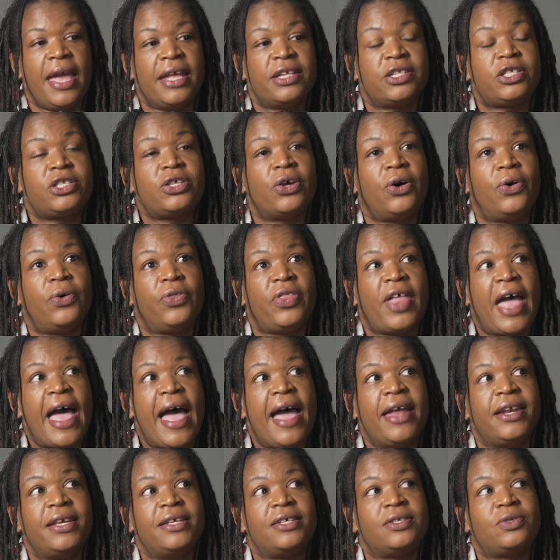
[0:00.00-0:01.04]
And so
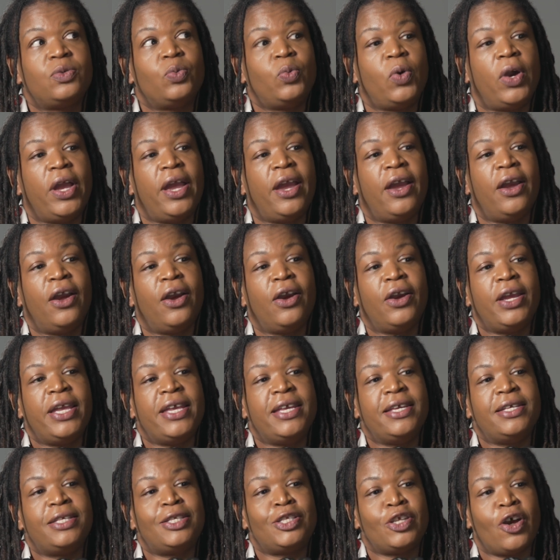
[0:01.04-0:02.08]
that is where
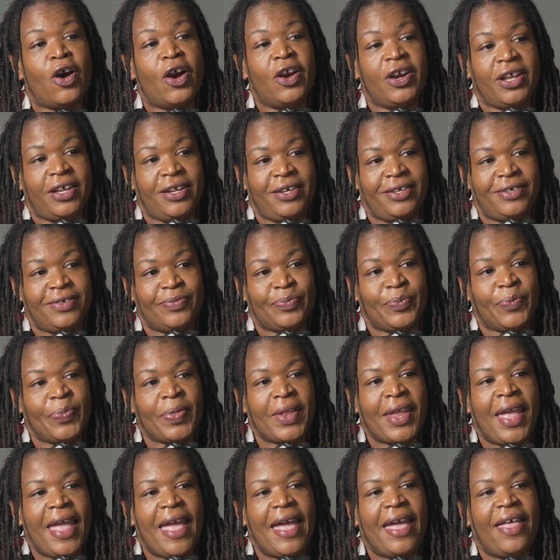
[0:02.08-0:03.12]
he started,
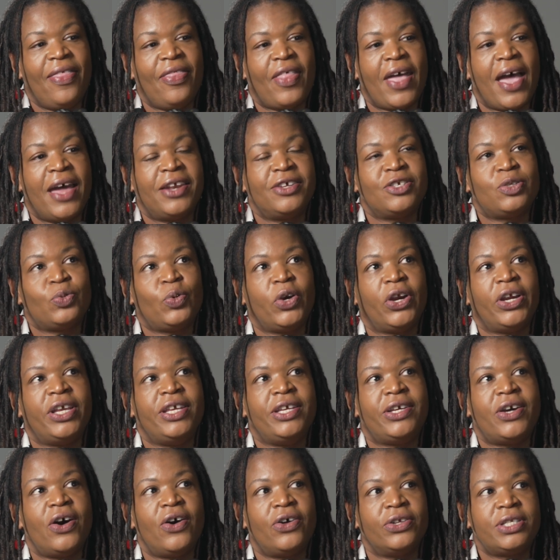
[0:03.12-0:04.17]
and that is where
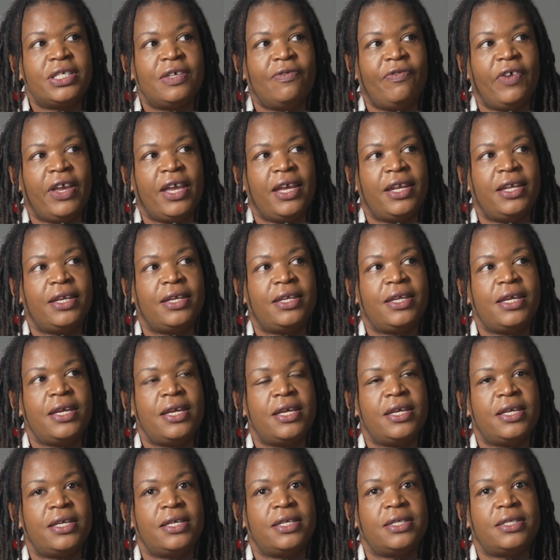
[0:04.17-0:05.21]
he cultivated
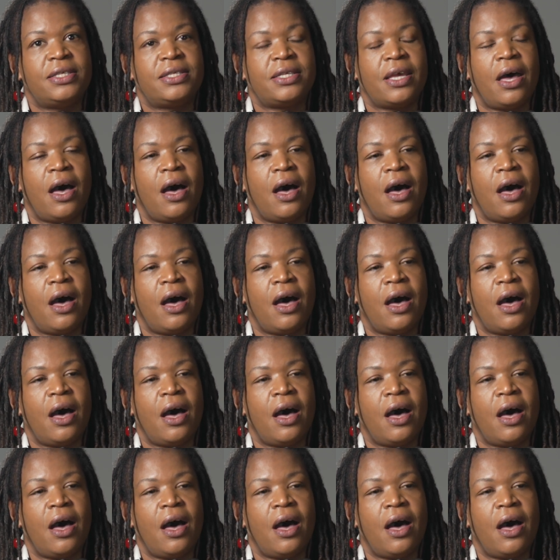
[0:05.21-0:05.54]
his